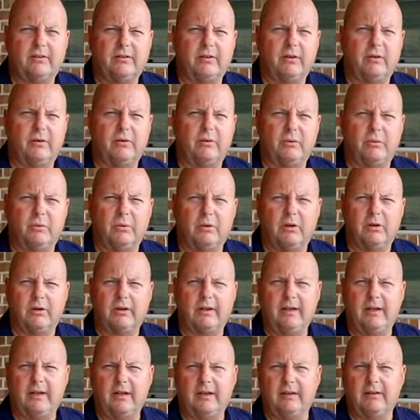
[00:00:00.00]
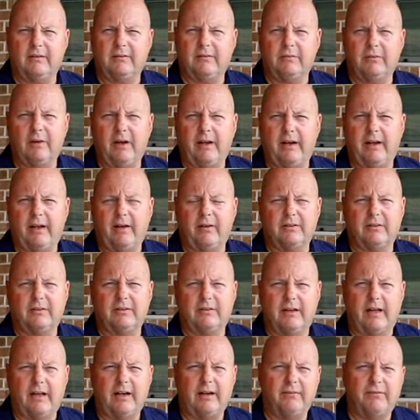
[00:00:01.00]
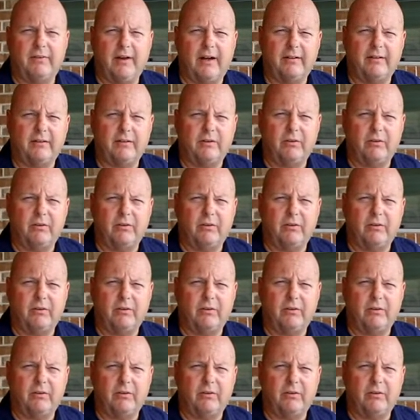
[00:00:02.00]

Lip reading: so we're looking, right now it's 95